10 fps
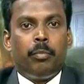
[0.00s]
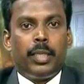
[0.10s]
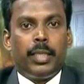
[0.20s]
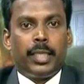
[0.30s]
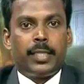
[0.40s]

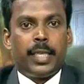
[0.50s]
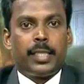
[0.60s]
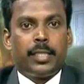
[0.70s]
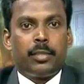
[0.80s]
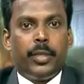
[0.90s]
But the next
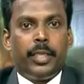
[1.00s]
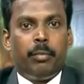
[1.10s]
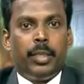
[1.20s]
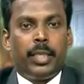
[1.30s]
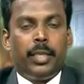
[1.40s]
action is going
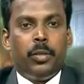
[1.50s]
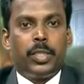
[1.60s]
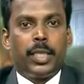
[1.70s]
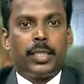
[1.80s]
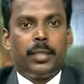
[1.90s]
to be a
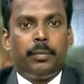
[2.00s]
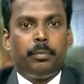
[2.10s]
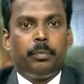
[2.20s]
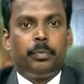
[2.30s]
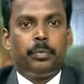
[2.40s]
reduce action